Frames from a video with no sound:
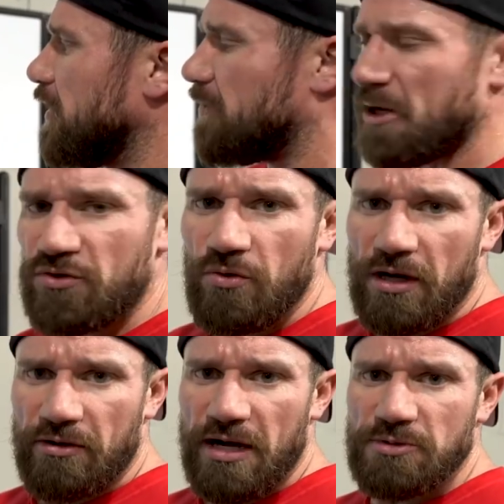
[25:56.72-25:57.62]
and about
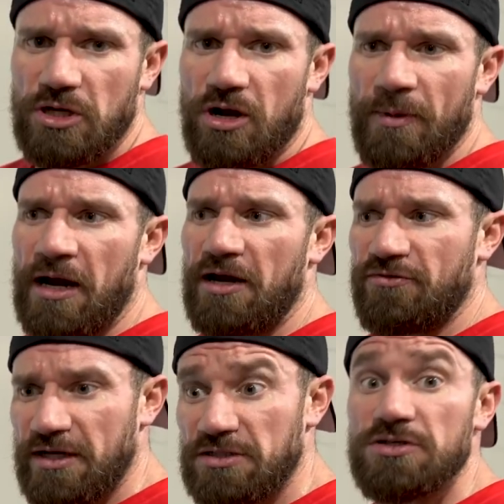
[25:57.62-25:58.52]
200 grams of
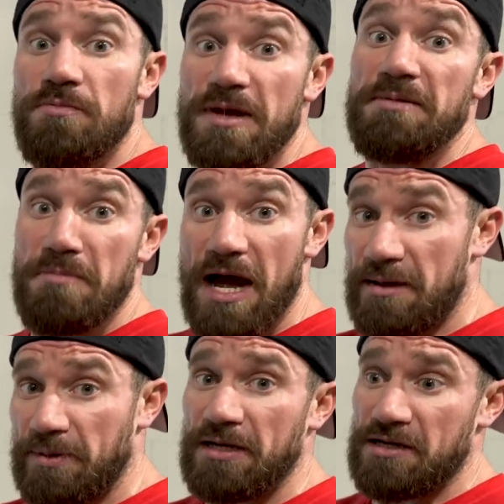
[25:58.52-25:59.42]
carbohydrates. So in my
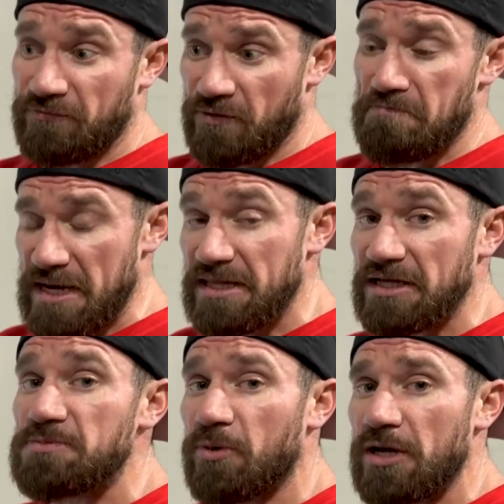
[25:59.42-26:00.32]
opinion, for me,
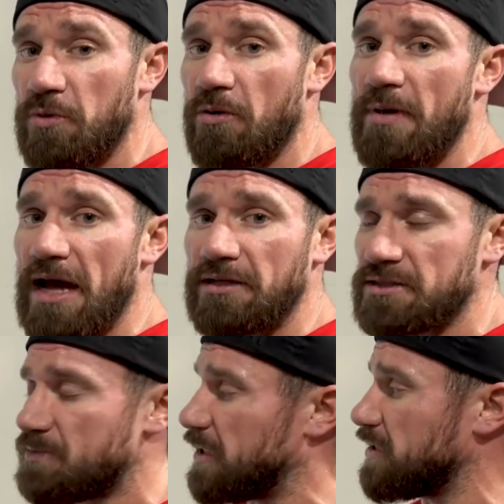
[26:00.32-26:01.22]
that's pretty well
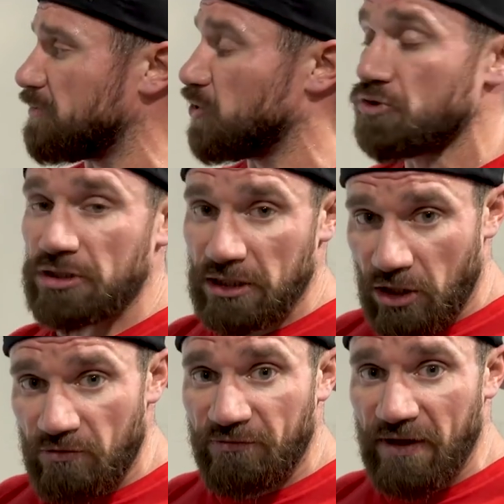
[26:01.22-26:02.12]
balanced because I'm usually
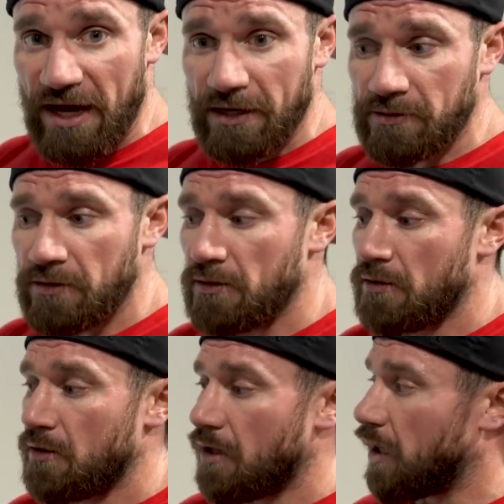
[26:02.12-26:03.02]
low fat,
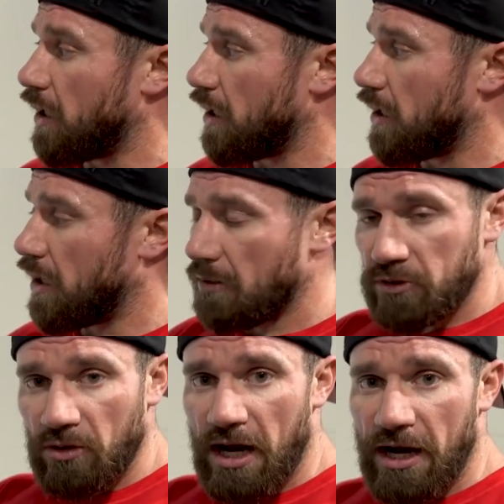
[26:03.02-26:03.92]
uh, a
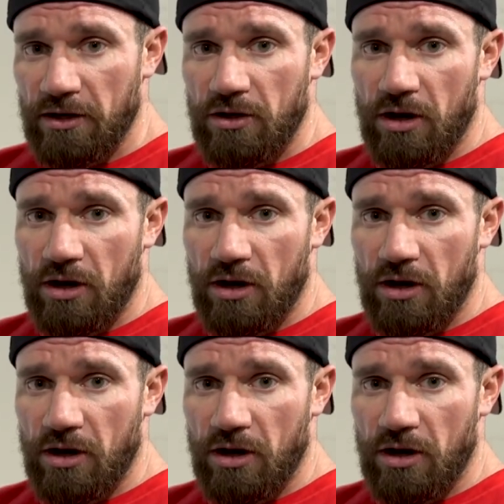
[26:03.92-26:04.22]
little higher